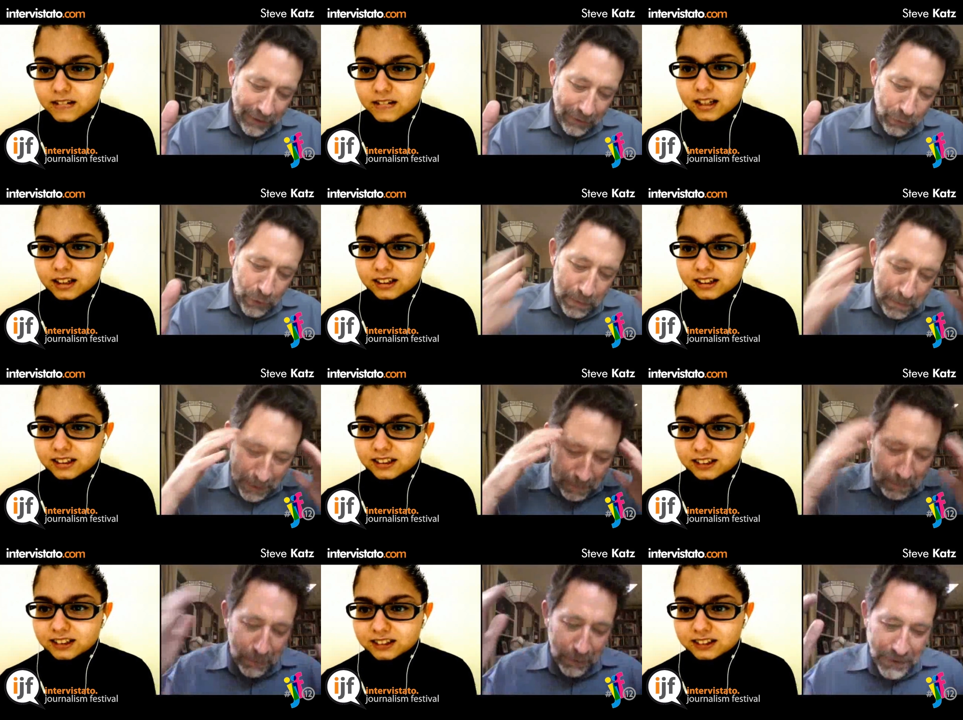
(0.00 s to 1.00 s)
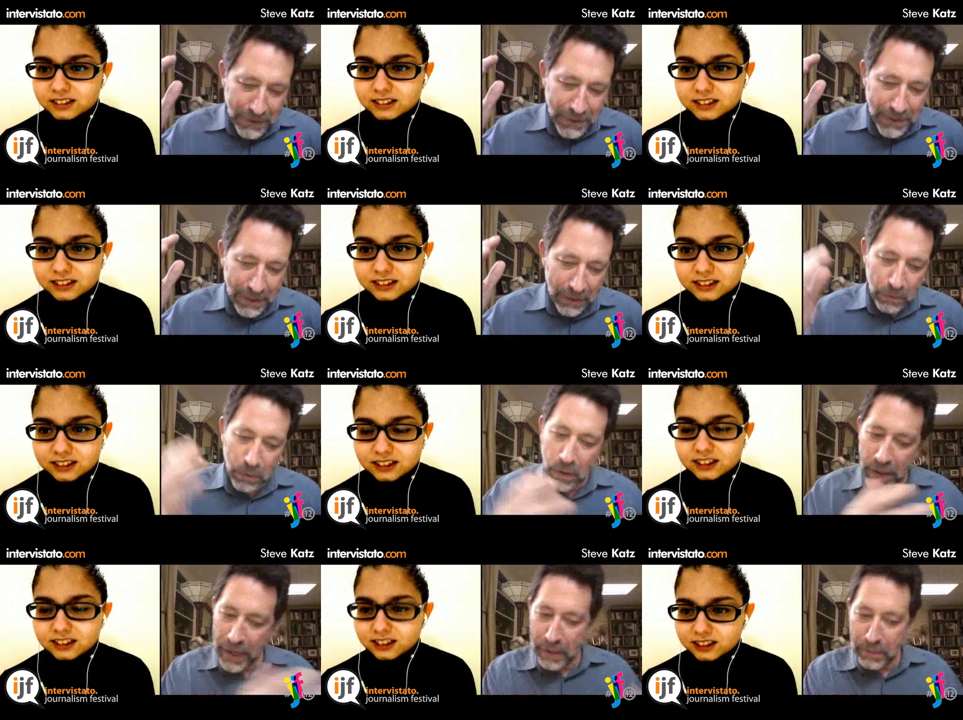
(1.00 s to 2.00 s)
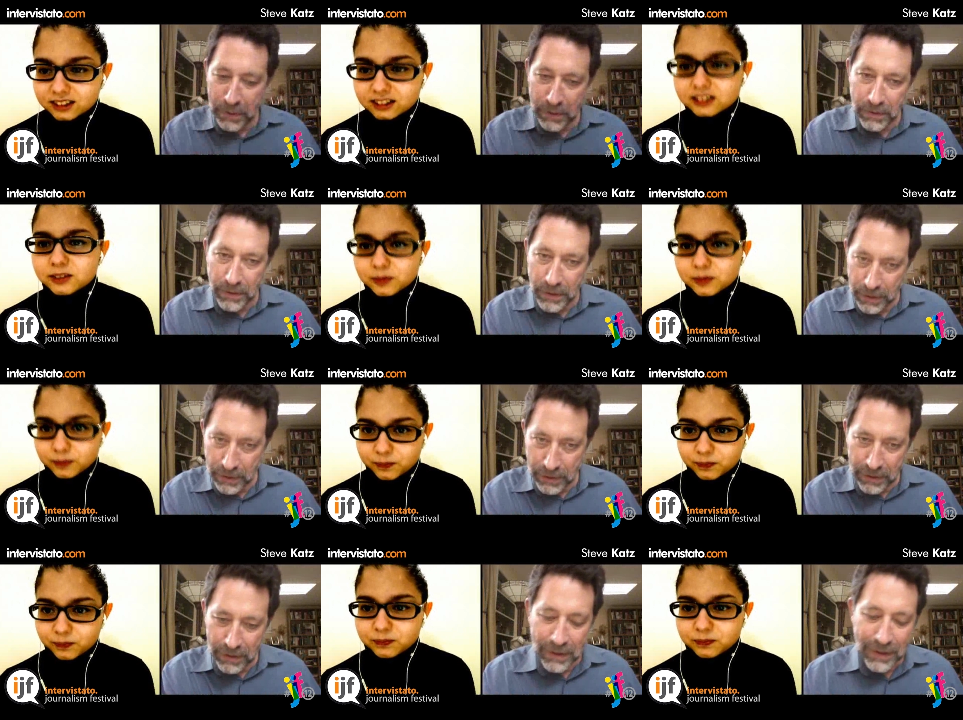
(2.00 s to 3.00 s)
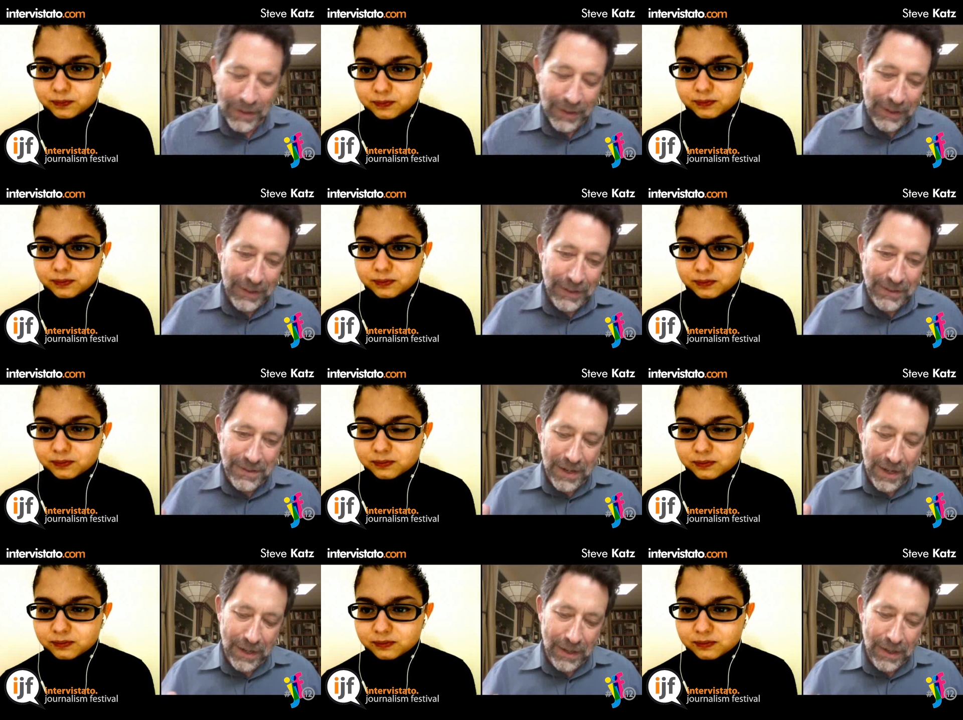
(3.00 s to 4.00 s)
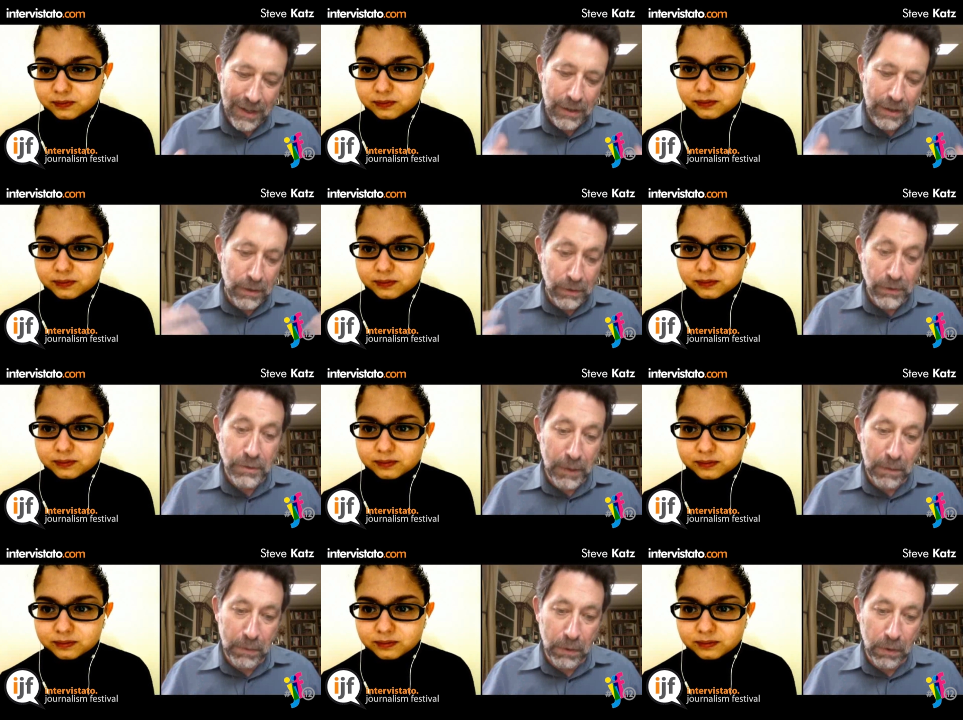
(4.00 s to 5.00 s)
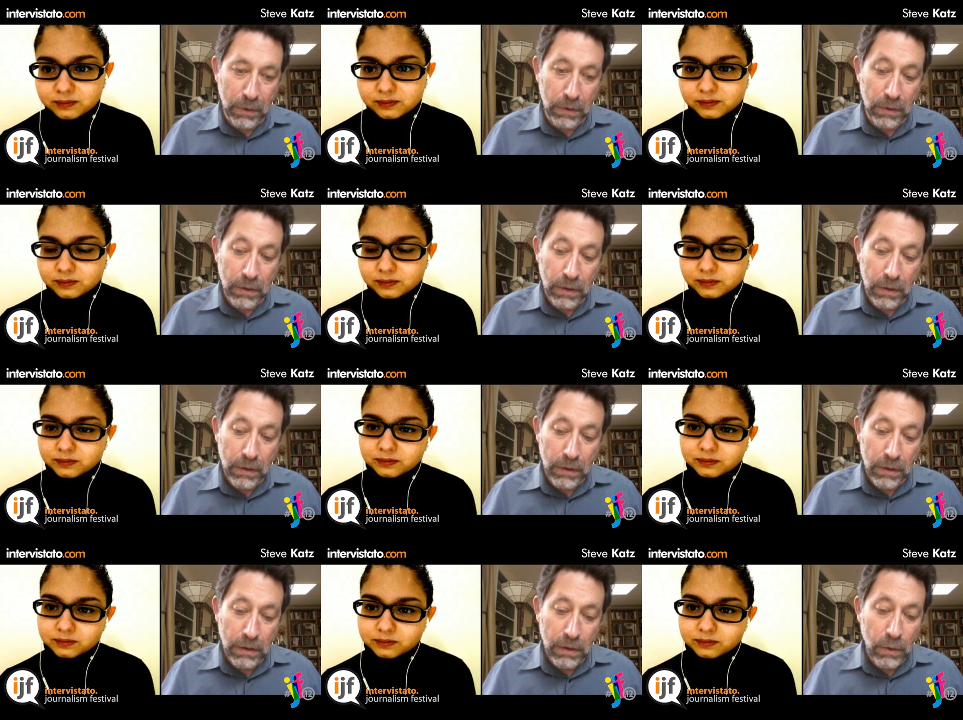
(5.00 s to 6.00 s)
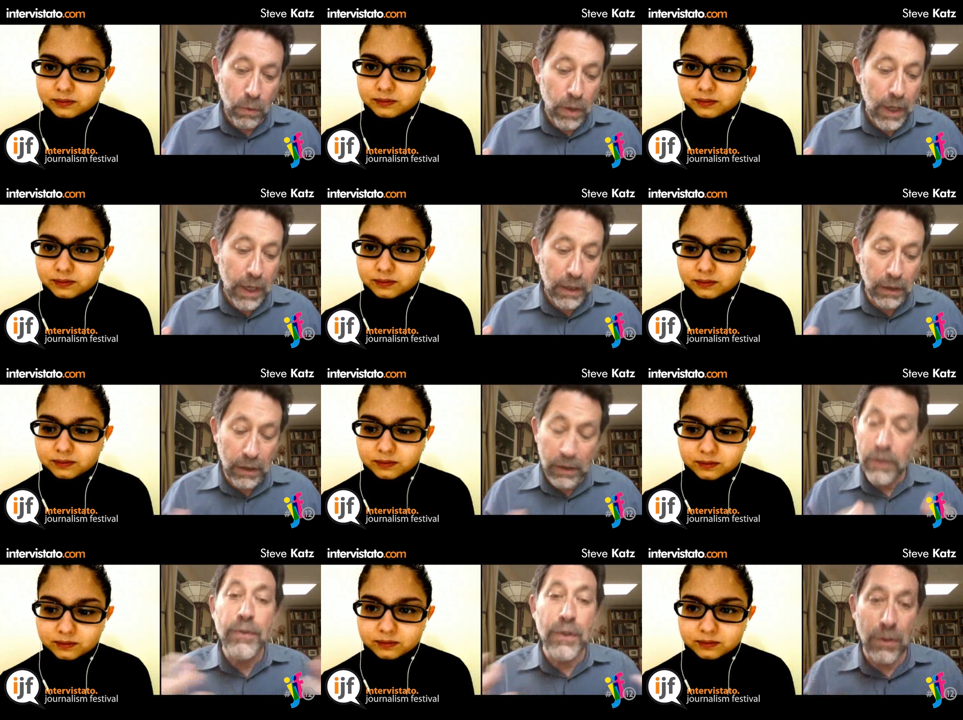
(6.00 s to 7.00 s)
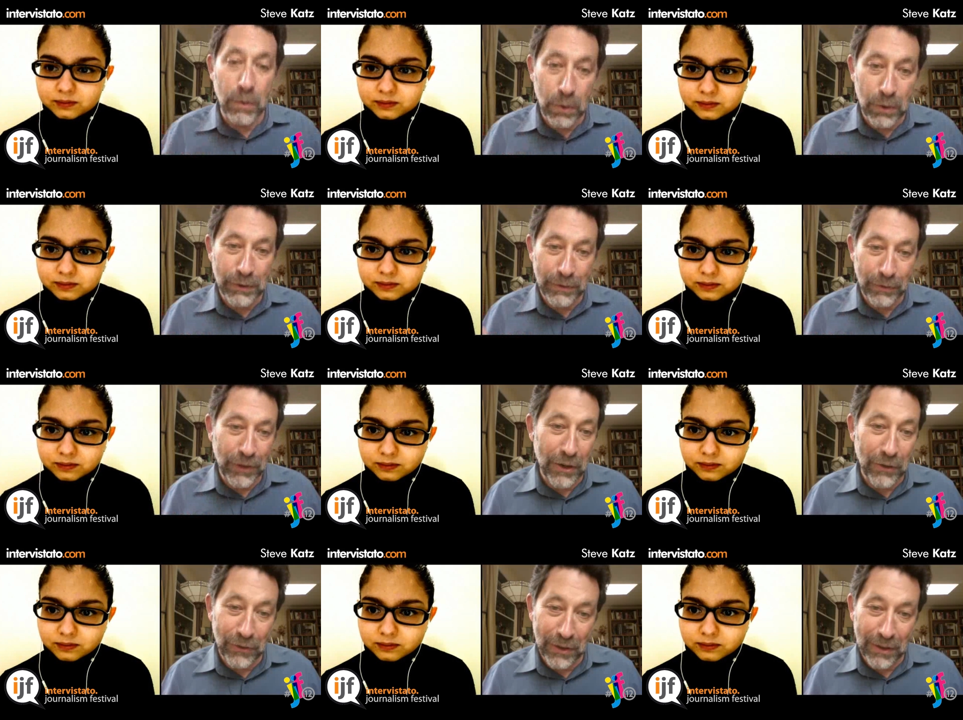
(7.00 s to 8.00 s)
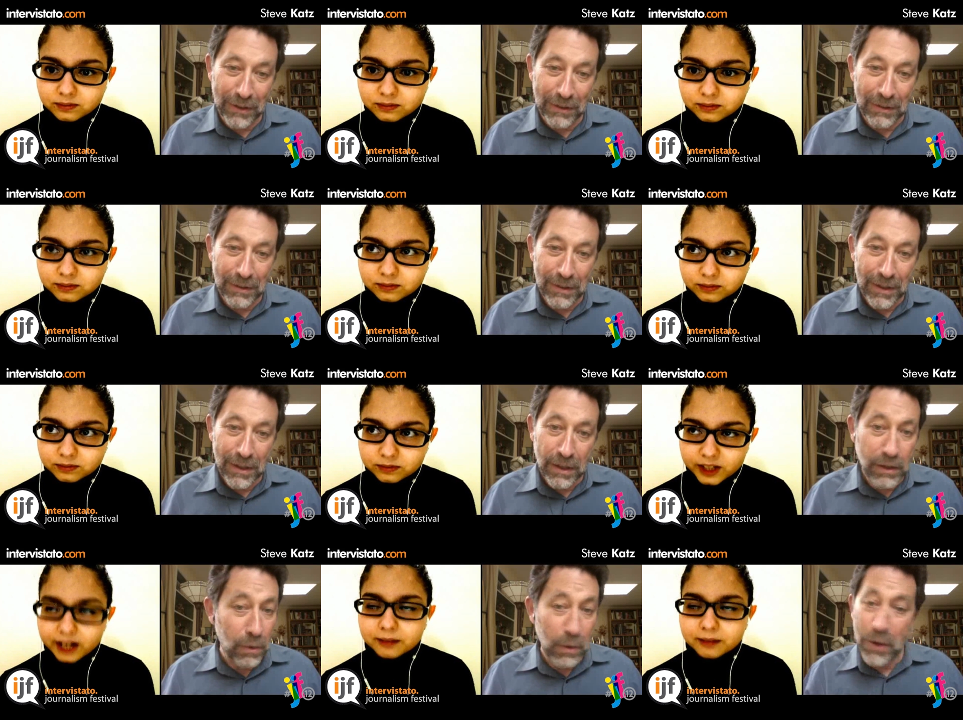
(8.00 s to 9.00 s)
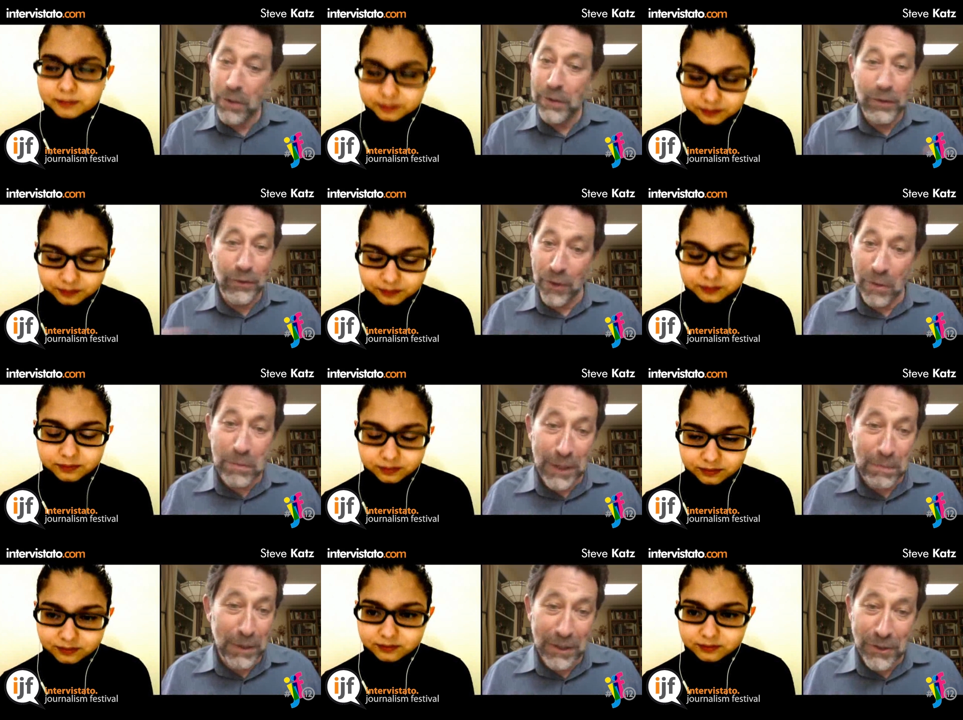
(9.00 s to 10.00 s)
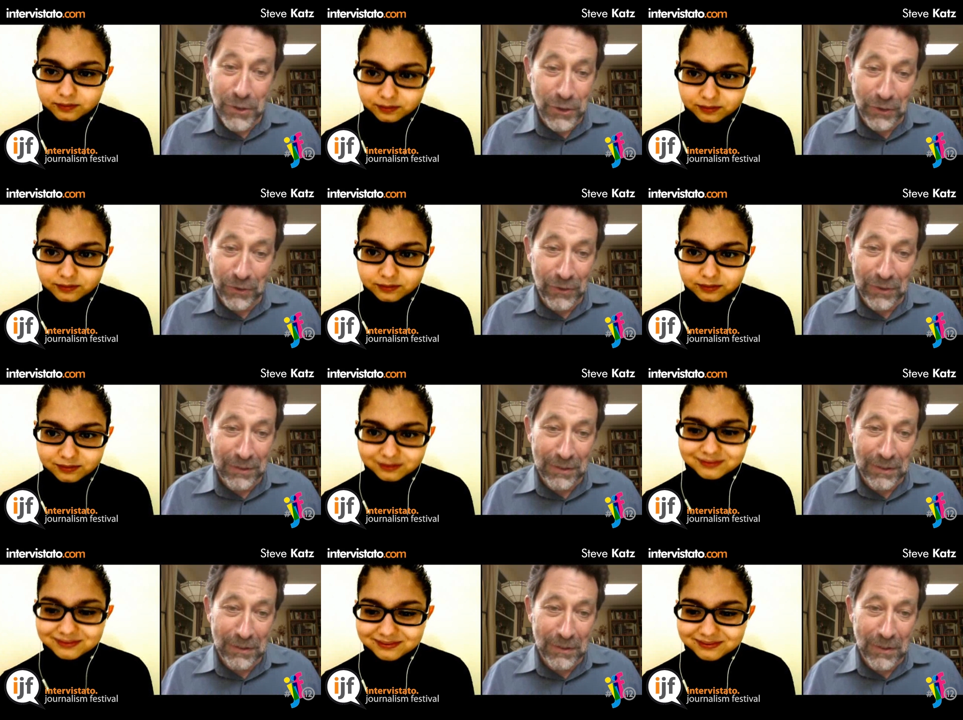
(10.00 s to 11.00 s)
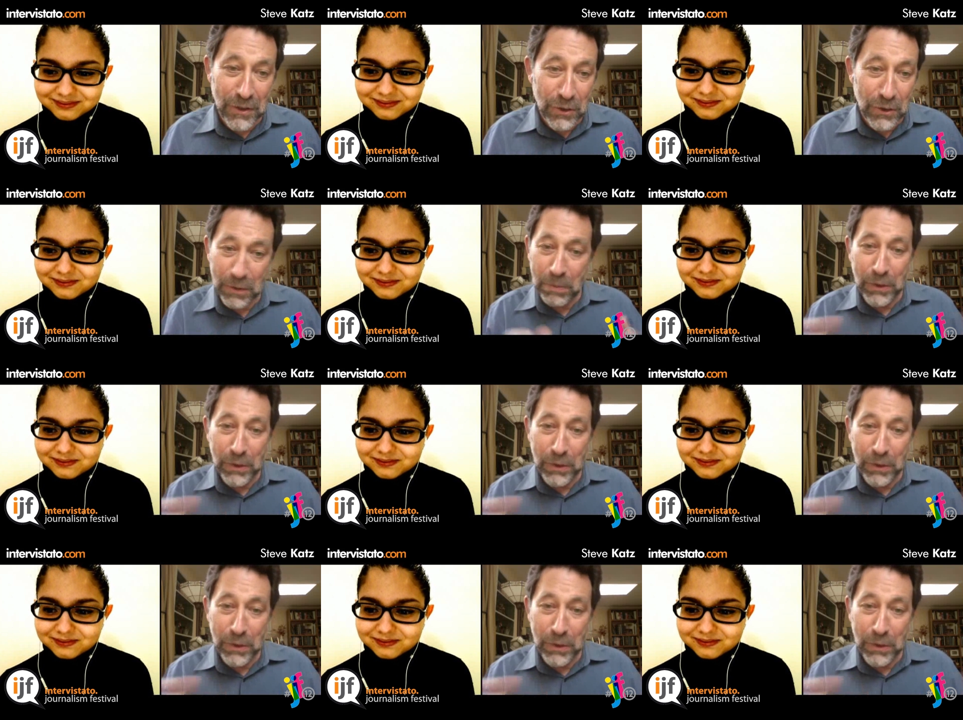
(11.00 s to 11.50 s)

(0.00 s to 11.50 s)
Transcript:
Speaker 1: remembers and what happened here is that the newspaper lived in a world of scarcity. Yeah. There were only so many pages that you could put